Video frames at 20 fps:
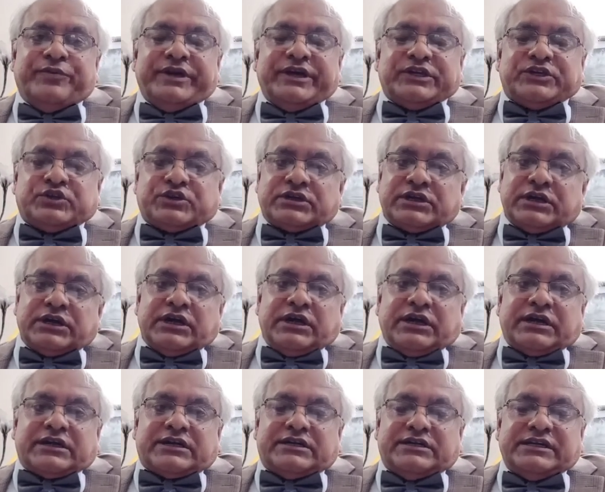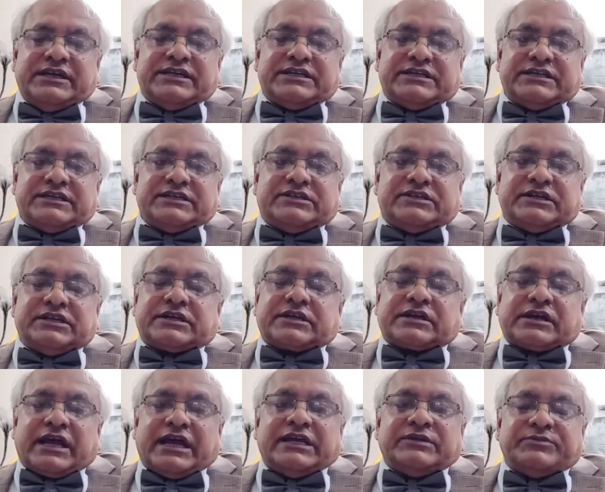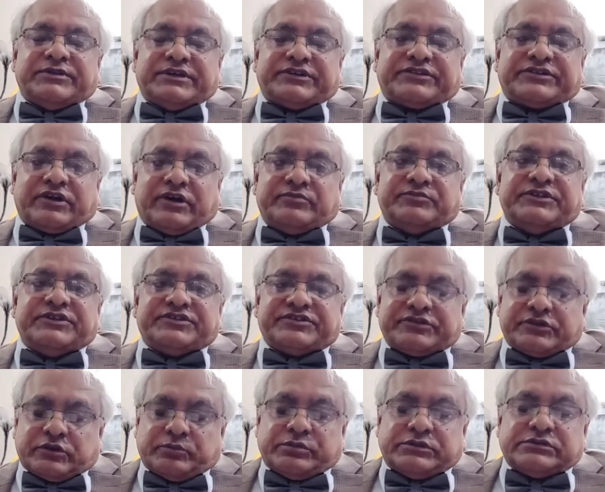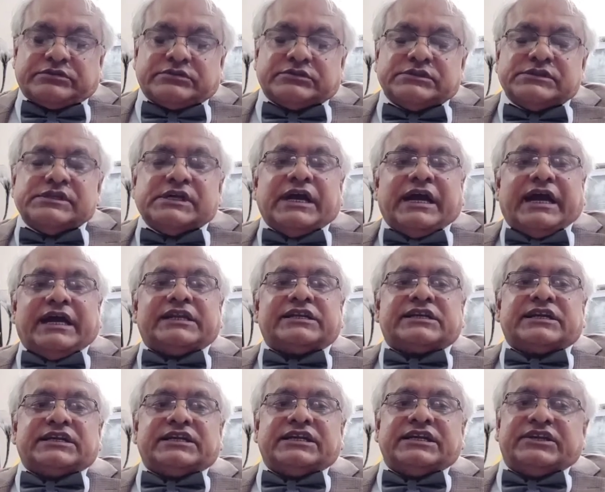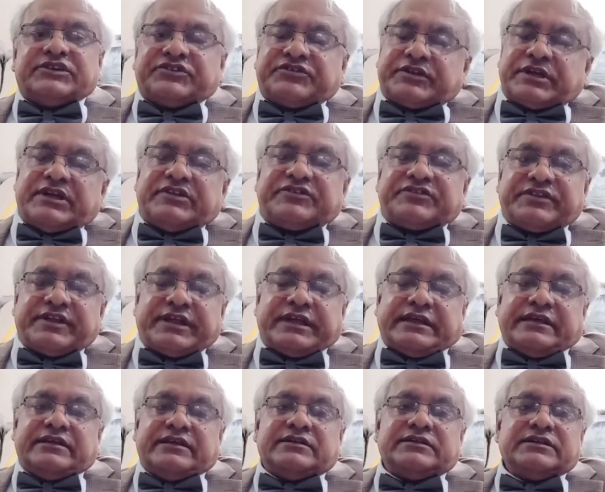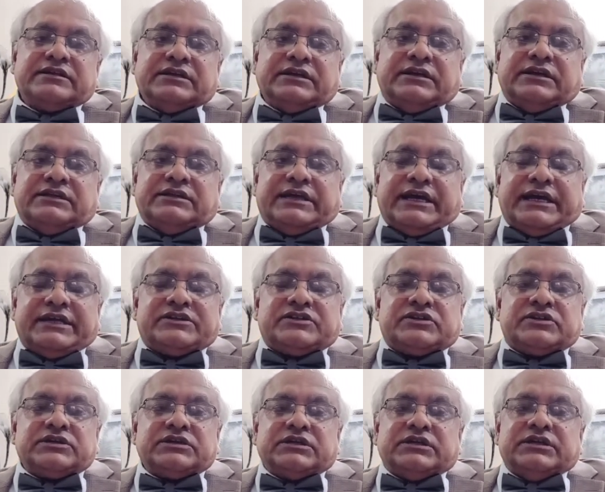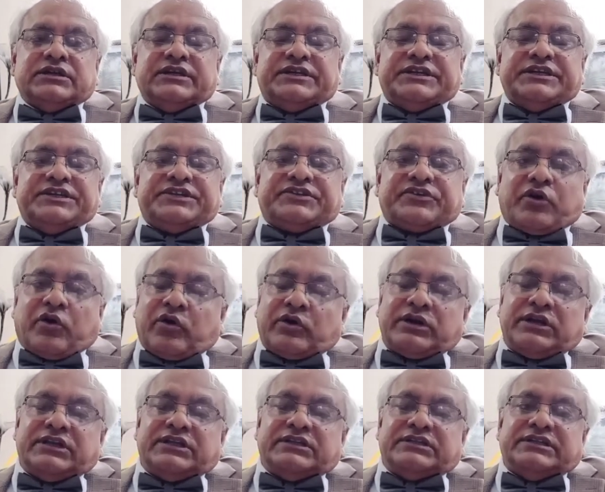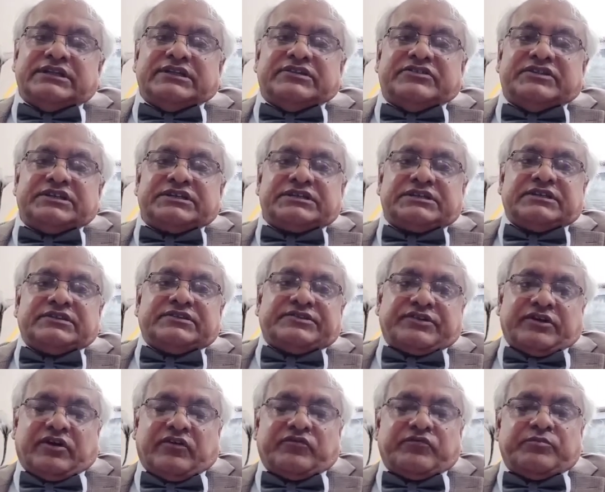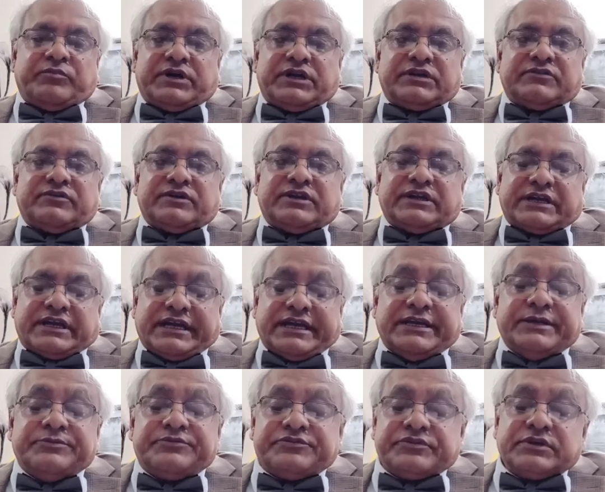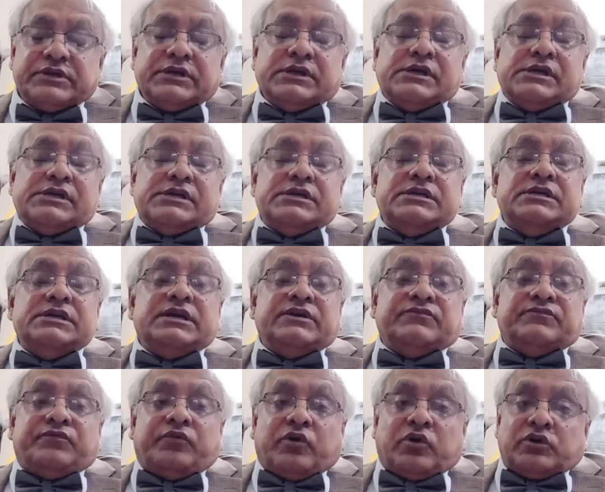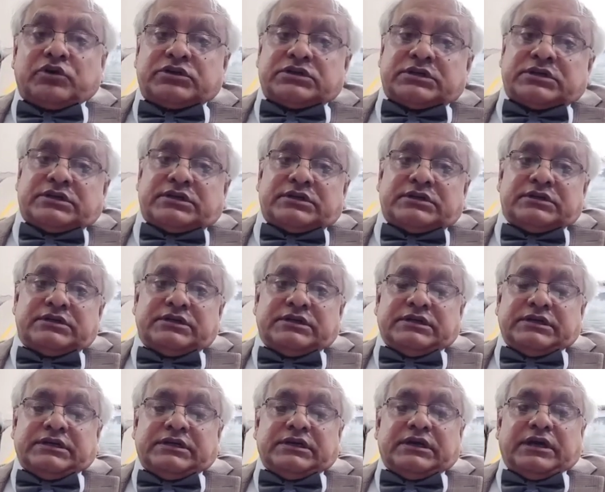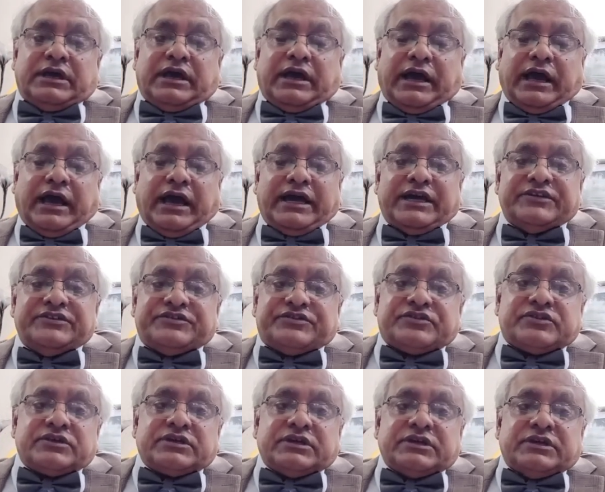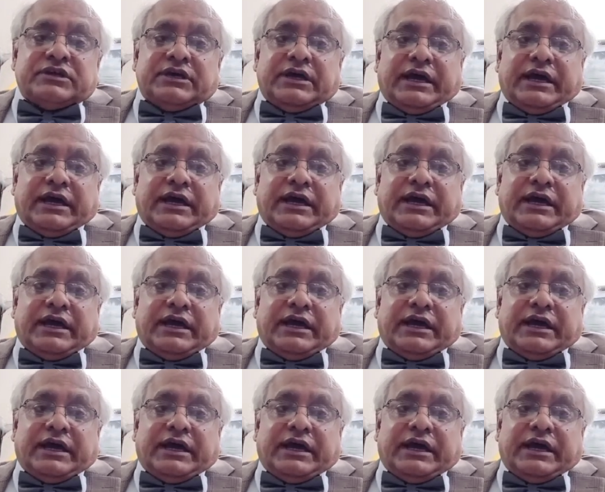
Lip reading: which created a climax of this novel. And critics say that it is only the existence of Maravar Cave. E.M. Forster has